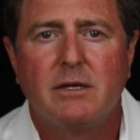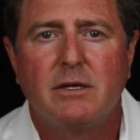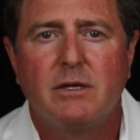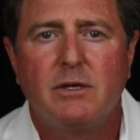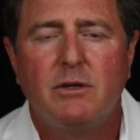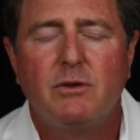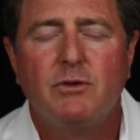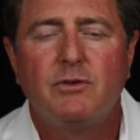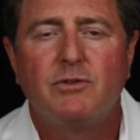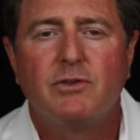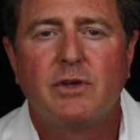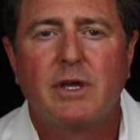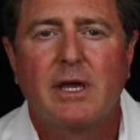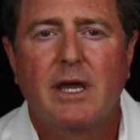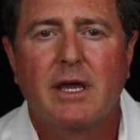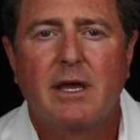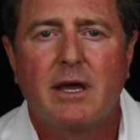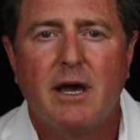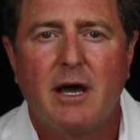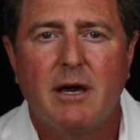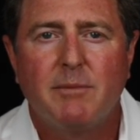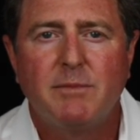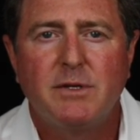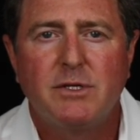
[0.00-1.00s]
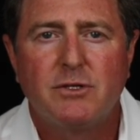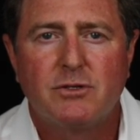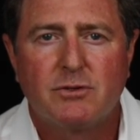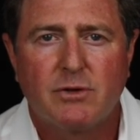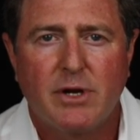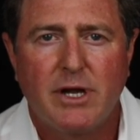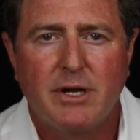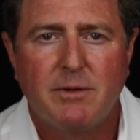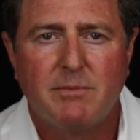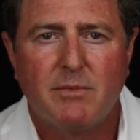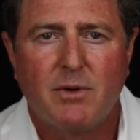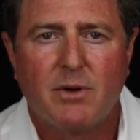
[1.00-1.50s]
using a common
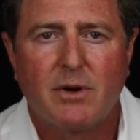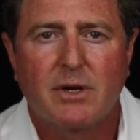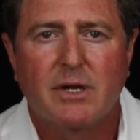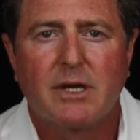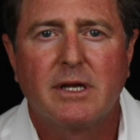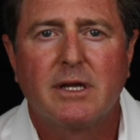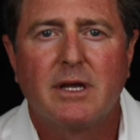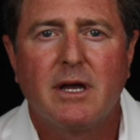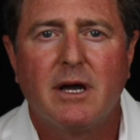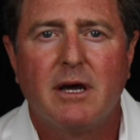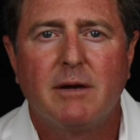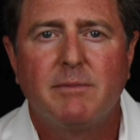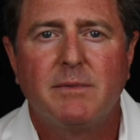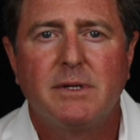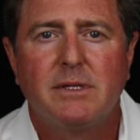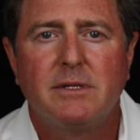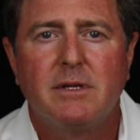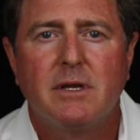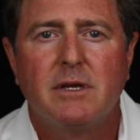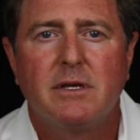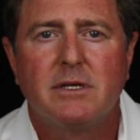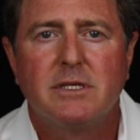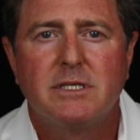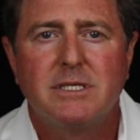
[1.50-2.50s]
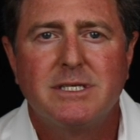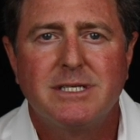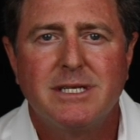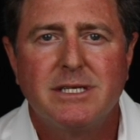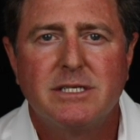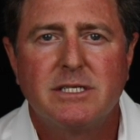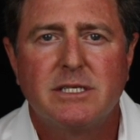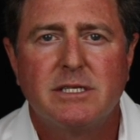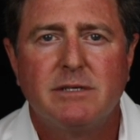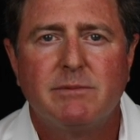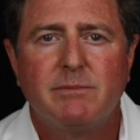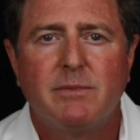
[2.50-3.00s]
trademark and common
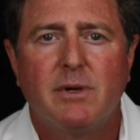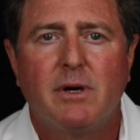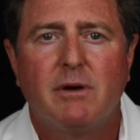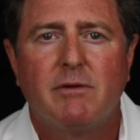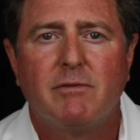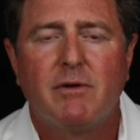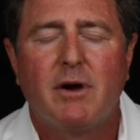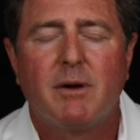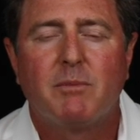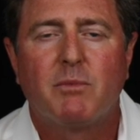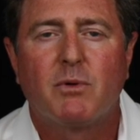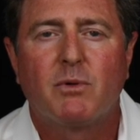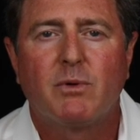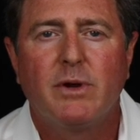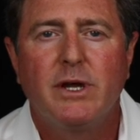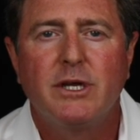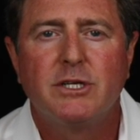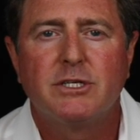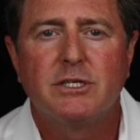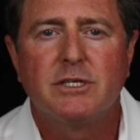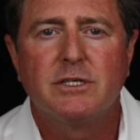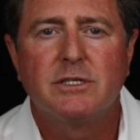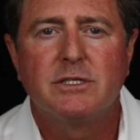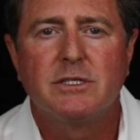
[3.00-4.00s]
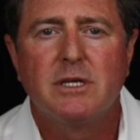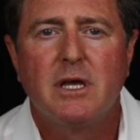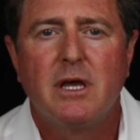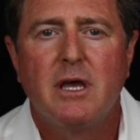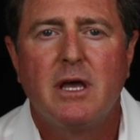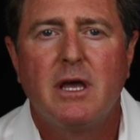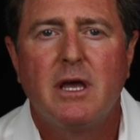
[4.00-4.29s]
system of operations,